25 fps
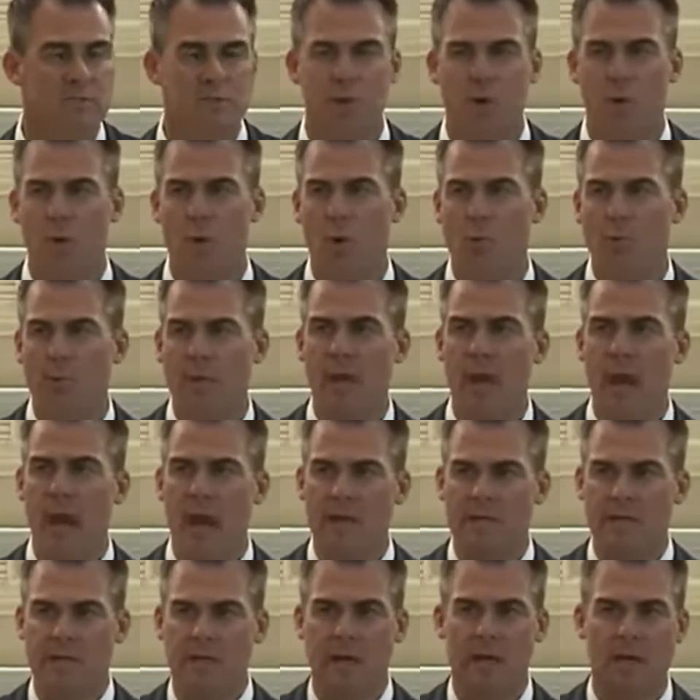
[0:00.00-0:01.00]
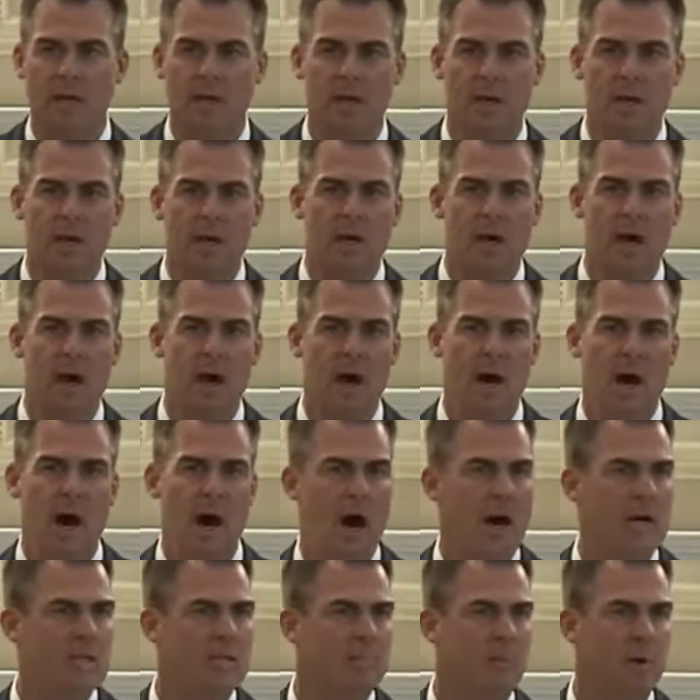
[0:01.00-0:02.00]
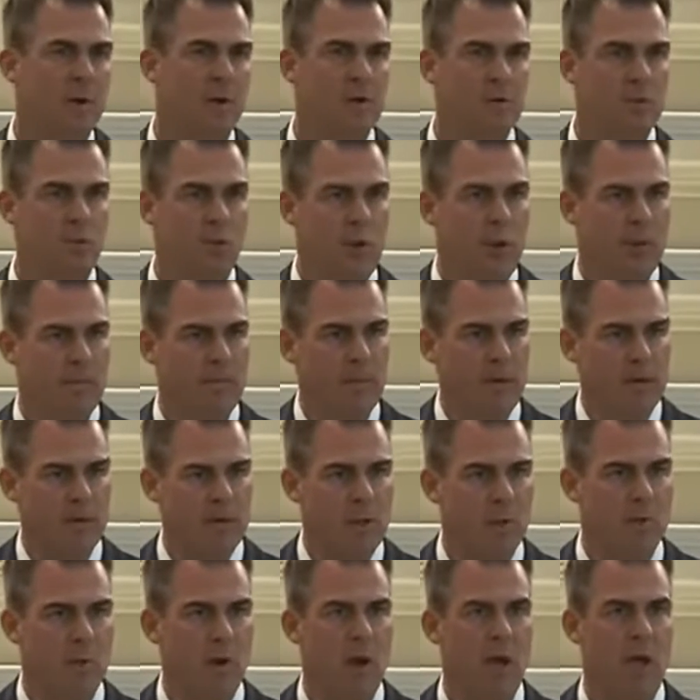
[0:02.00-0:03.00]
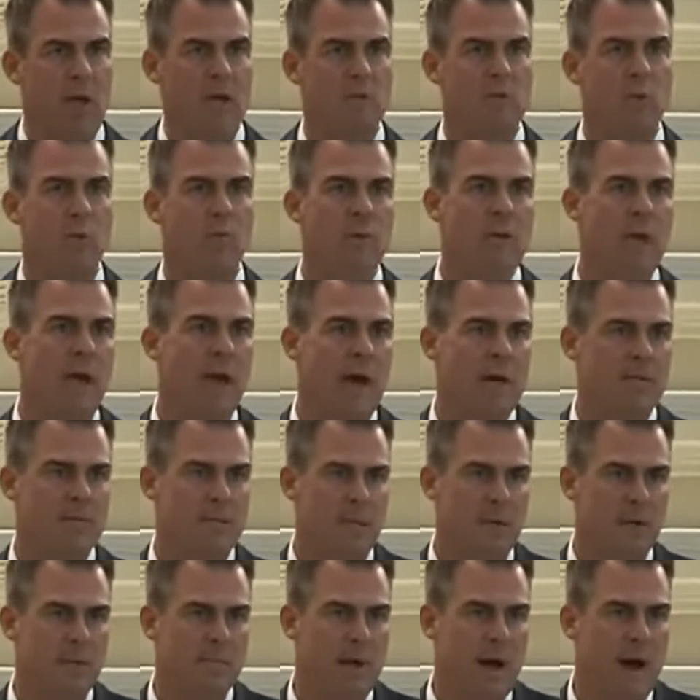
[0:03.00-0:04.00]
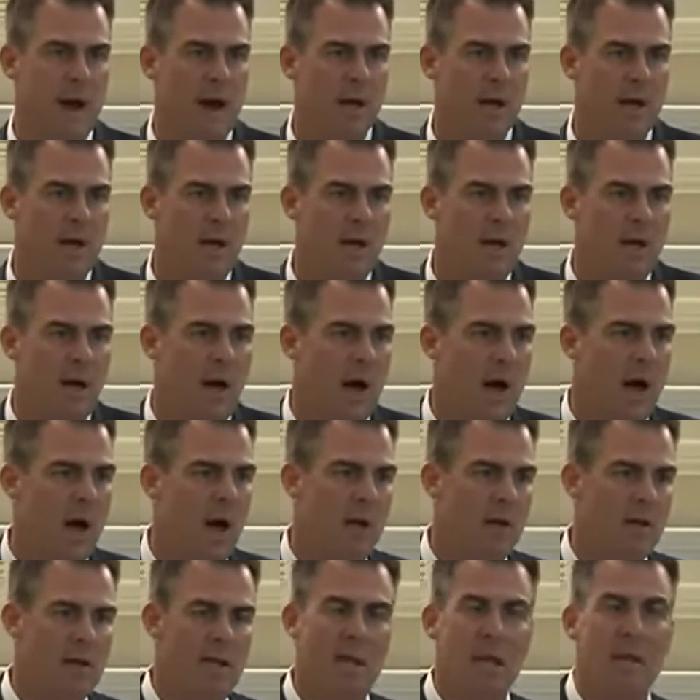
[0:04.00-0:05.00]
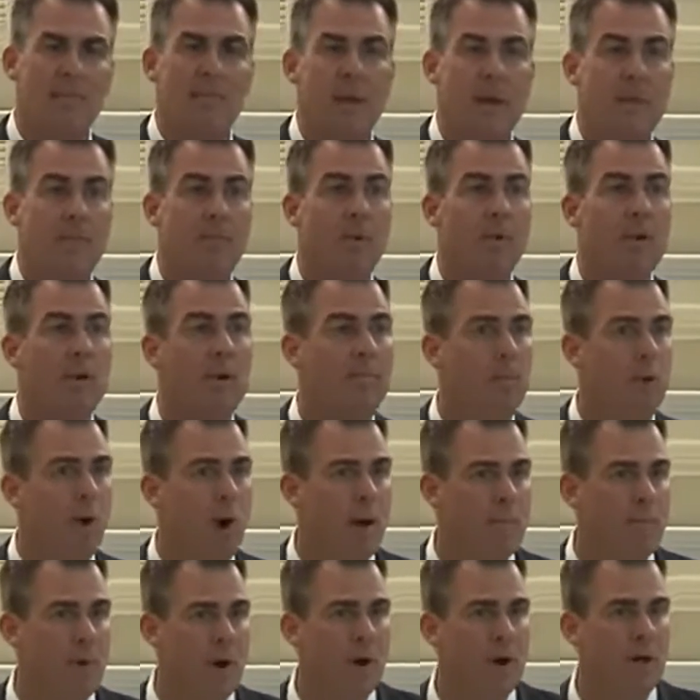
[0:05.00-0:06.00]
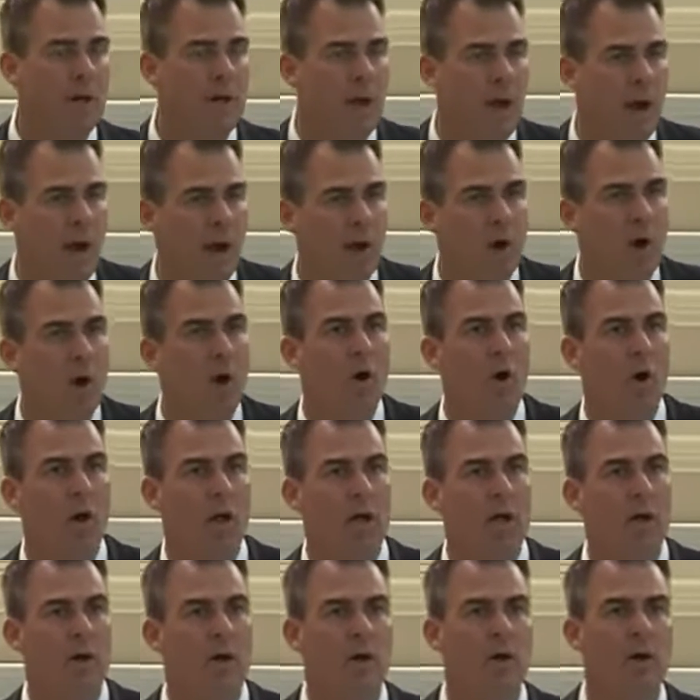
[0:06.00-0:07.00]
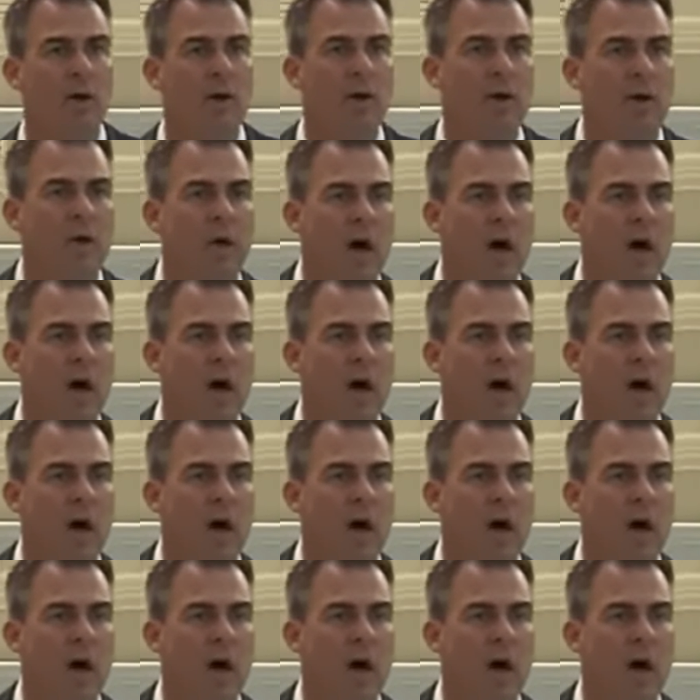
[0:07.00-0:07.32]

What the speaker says: So we'll be asking hospitals' readmission rates, we'll be asking about getting people into primary care earlier.